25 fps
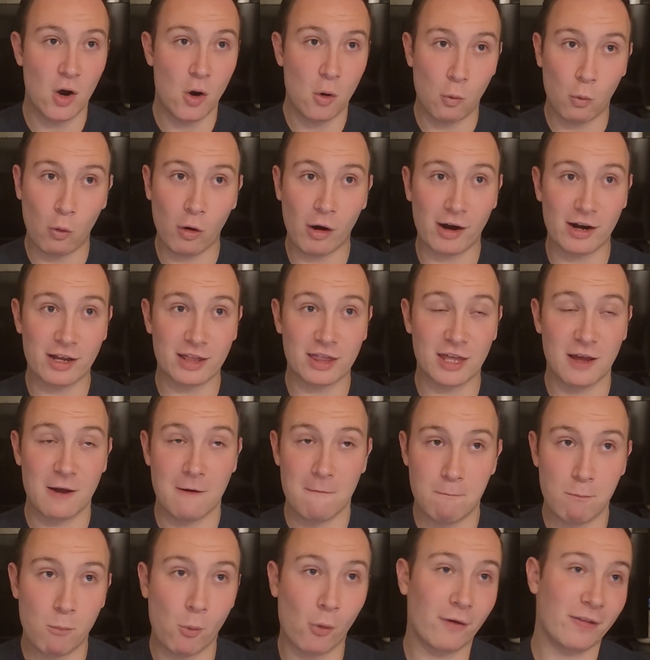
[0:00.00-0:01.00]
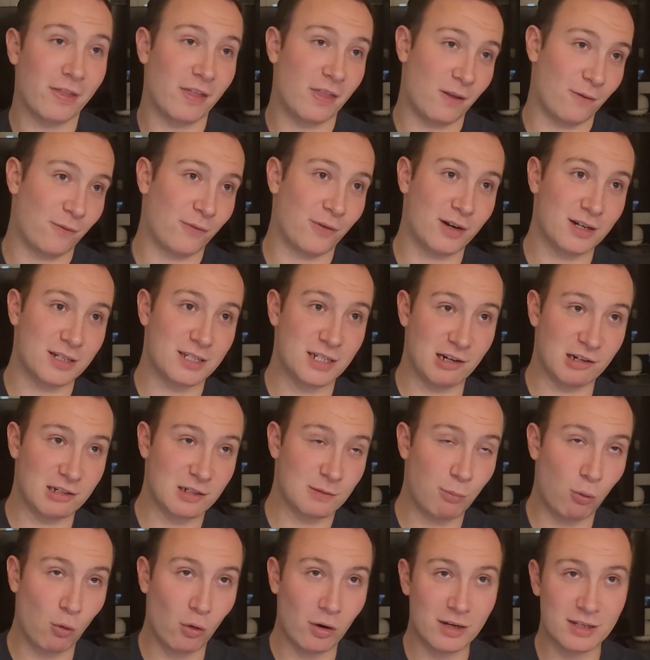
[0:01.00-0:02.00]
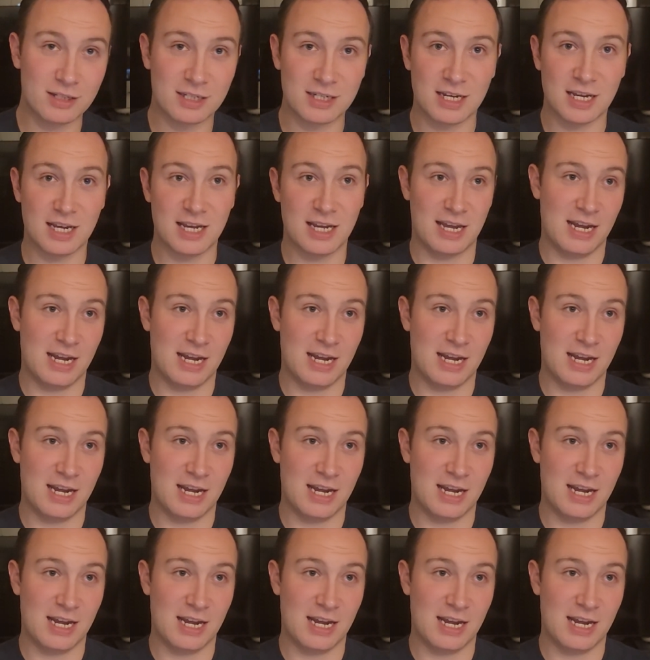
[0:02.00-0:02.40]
worth more than the first year's points